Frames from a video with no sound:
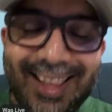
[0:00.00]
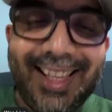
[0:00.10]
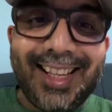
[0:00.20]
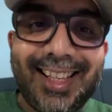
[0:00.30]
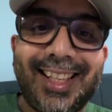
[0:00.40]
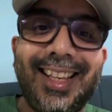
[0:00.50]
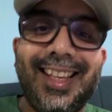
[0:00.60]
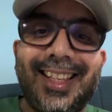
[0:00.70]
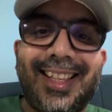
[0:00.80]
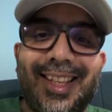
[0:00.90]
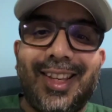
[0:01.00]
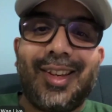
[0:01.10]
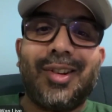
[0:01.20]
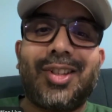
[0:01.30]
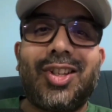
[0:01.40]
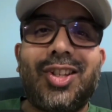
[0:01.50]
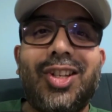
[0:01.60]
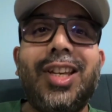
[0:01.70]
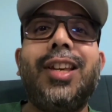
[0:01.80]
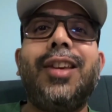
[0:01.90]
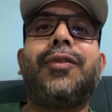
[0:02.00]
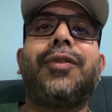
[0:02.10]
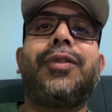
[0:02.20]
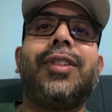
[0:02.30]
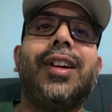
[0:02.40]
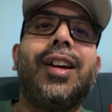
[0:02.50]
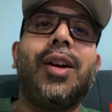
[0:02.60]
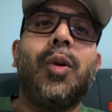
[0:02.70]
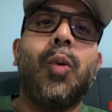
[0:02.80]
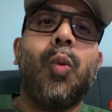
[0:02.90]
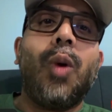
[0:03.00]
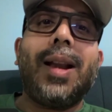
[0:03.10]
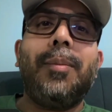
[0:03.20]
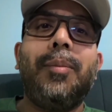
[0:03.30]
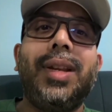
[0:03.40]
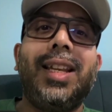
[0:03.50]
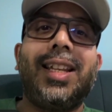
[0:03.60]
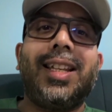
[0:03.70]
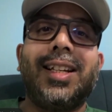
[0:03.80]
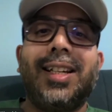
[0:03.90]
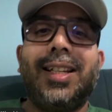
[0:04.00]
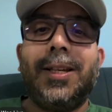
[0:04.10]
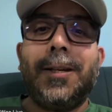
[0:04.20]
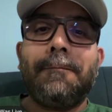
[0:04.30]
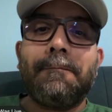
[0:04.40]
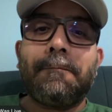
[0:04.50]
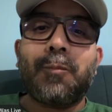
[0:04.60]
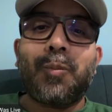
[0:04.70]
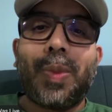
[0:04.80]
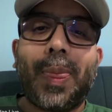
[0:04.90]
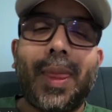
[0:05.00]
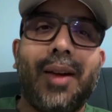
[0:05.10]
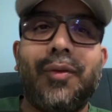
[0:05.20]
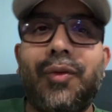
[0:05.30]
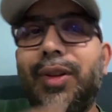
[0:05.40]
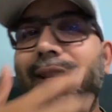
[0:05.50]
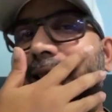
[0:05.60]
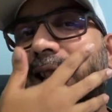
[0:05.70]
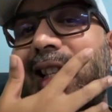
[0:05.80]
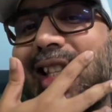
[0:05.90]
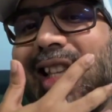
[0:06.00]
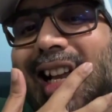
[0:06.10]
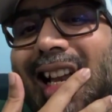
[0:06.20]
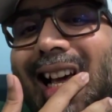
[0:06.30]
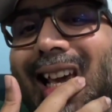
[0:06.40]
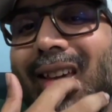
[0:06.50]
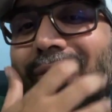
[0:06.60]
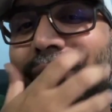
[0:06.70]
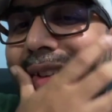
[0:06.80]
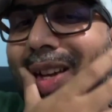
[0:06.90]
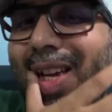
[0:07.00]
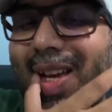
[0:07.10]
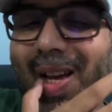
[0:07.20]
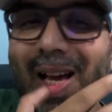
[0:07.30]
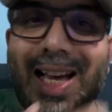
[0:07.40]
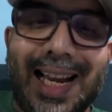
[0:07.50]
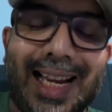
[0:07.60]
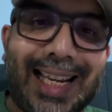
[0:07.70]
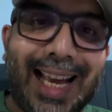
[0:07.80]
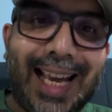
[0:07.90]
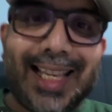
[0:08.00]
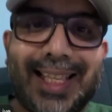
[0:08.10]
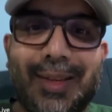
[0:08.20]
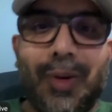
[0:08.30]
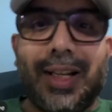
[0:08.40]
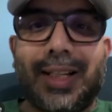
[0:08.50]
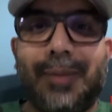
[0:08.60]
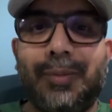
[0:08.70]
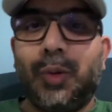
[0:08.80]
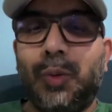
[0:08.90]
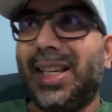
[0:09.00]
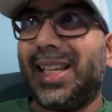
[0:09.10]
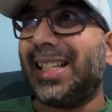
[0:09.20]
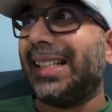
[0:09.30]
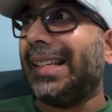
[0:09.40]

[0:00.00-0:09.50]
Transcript: This is your chief 1 minute early for the Insta Live. Alright, guys, welcome to